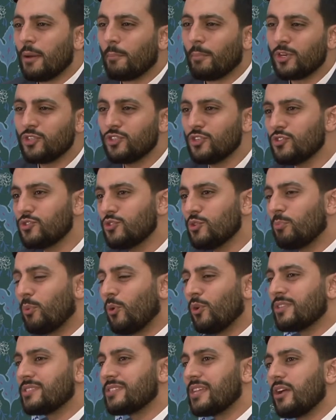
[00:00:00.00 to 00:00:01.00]
But just to
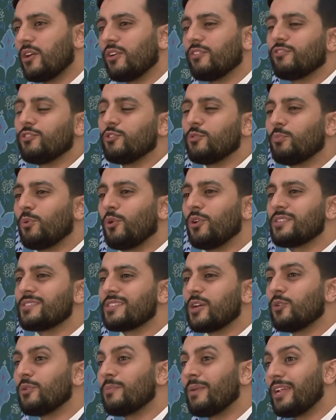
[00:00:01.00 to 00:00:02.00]
point out a few
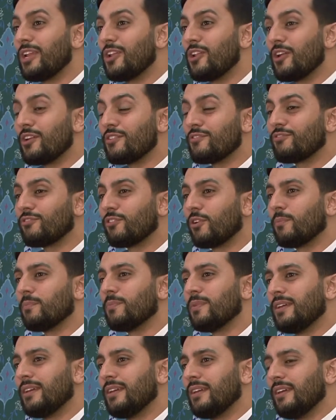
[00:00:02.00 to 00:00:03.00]
points that we may learn from